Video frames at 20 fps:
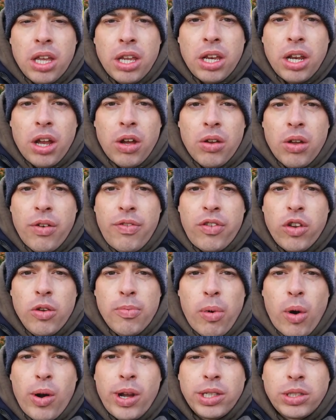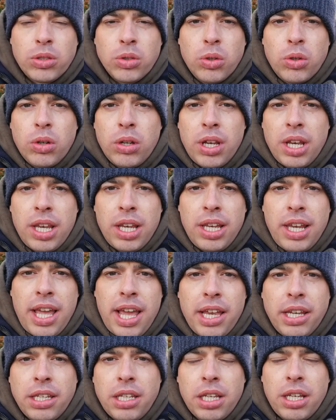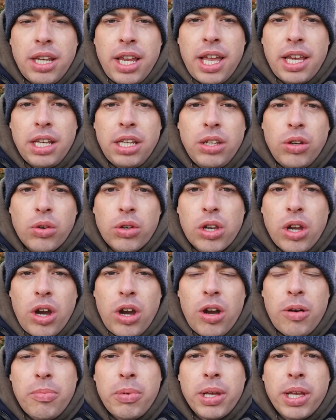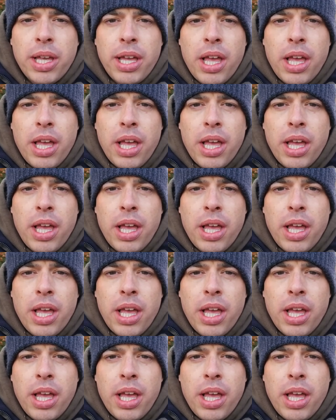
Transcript: you know, a few bites or land the odd carp.